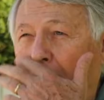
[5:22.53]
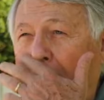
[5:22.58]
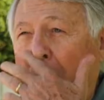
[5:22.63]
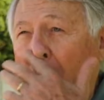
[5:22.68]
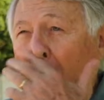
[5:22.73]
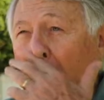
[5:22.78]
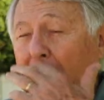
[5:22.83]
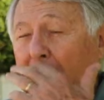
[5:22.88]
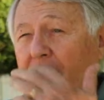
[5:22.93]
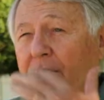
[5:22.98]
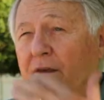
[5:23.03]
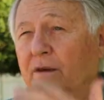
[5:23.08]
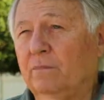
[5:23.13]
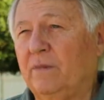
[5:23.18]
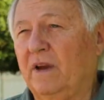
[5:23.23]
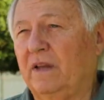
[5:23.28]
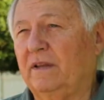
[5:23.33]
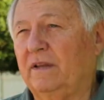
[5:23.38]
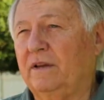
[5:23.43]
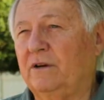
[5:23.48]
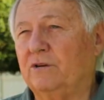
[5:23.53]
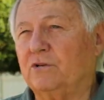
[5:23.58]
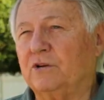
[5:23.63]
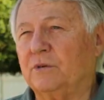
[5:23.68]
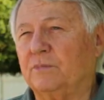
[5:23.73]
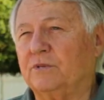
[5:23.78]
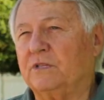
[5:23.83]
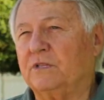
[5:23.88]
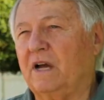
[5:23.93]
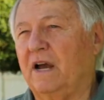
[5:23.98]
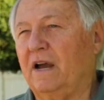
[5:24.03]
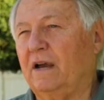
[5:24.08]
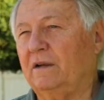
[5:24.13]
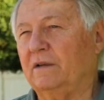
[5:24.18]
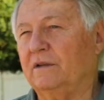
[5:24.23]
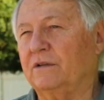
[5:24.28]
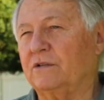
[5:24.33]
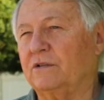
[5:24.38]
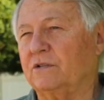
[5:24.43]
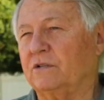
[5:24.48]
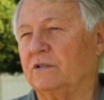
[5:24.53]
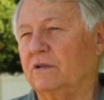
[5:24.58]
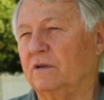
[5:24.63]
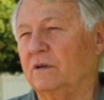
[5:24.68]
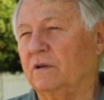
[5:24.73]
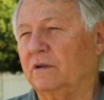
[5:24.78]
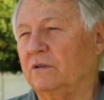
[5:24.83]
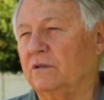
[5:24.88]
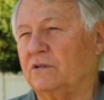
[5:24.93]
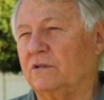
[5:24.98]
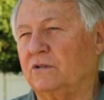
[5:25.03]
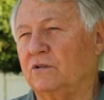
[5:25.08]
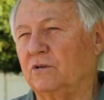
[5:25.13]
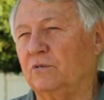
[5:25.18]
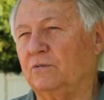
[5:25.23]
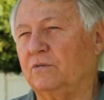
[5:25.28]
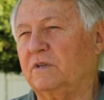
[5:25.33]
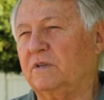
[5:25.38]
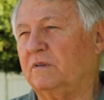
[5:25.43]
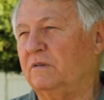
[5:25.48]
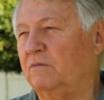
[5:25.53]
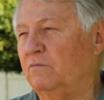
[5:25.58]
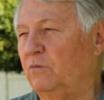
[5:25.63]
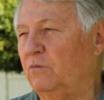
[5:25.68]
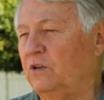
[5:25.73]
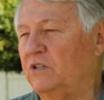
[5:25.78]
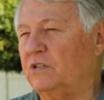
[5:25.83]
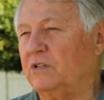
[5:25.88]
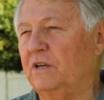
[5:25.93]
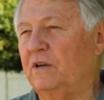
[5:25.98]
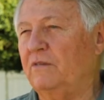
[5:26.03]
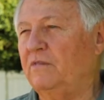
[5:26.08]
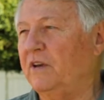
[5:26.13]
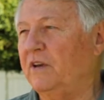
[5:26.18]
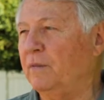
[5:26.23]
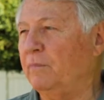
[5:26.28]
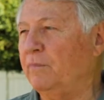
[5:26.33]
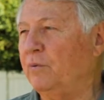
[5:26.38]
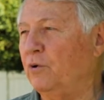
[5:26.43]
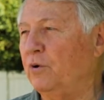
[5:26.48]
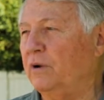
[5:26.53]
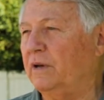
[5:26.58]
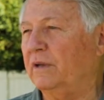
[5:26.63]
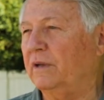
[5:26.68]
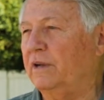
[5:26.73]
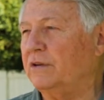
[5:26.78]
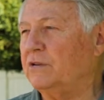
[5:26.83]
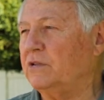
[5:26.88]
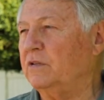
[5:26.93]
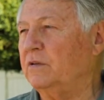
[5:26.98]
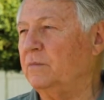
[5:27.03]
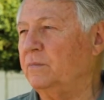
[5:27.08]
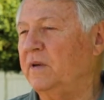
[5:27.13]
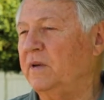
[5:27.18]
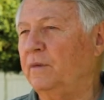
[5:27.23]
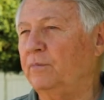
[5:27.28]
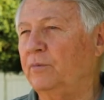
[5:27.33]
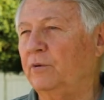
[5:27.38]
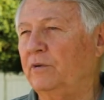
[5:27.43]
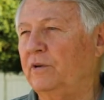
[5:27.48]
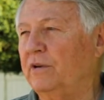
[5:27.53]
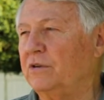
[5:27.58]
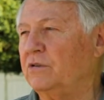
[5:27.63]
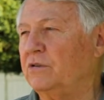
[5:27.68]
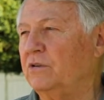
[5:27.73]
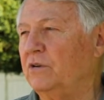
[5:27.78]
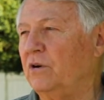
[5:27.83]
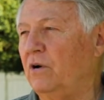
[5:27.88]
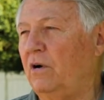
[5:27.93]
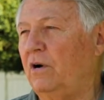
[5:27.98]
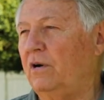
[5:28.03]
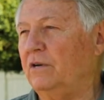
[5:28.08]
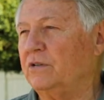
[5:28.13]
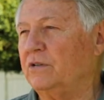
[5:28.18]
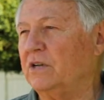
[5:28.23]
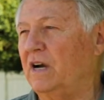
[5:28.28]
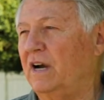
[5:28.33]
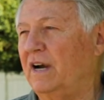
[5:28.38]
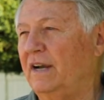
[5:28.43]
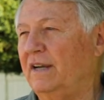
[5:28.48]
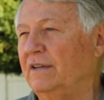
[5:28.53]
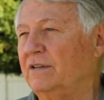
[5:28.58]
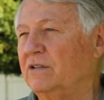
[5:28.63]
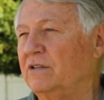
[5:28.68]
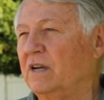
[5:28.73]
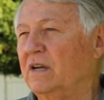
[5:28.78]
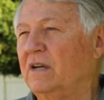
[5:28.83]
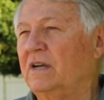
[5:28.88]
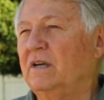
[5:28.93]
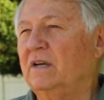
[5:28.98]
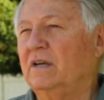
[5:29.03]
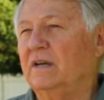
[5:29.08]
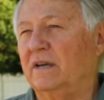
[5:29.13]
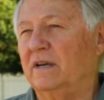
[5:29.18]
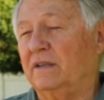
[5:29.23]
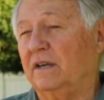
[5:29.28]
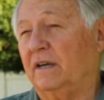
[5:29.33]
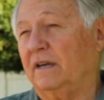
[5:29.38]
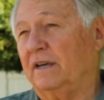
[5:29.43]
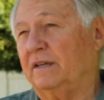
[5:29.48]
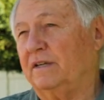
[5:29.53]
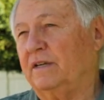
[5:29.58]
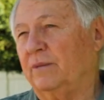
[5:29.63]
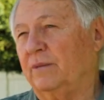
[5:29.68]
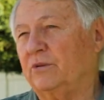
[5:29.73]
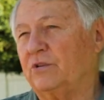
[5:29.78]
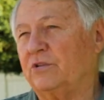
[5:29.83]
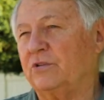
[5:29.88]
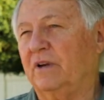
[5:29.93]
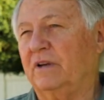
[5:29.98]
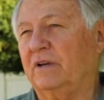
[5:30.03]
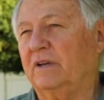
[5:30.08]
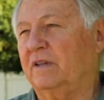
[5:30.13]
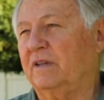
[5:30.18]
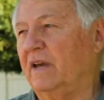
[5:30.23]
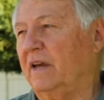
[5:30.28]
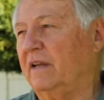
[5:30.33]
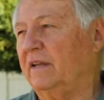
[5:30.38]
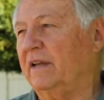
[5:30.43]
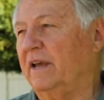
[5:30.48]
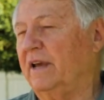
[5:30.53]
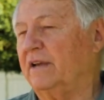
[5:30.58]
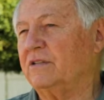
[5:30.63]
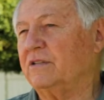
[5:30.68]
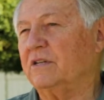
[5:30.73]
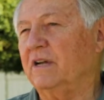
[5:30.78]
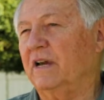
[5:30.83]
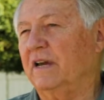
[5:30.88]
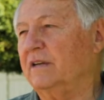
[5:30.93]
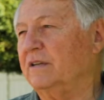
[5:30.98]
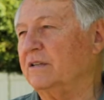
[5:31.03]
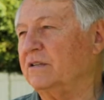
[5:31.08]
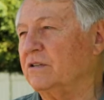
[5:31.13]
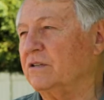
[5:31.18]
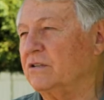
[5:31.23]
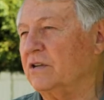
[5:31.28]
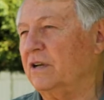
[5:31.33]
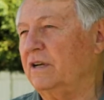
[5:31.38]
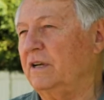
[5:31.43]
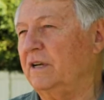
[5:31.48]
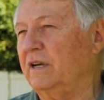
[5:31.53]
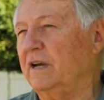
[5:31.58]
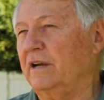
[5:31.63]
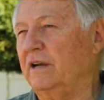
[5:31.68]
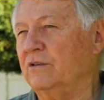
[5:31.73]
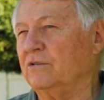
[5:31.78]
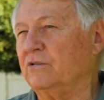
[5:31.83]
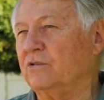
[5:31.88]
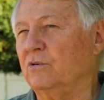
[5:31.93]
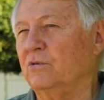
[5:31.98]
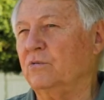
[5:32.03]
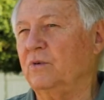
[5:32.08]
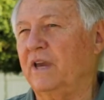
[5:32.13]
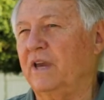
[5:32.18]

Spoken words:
Well, I think my leadership style is to receive input, listen to people, listen to all sides. I think I demonstrated that last night at the city council.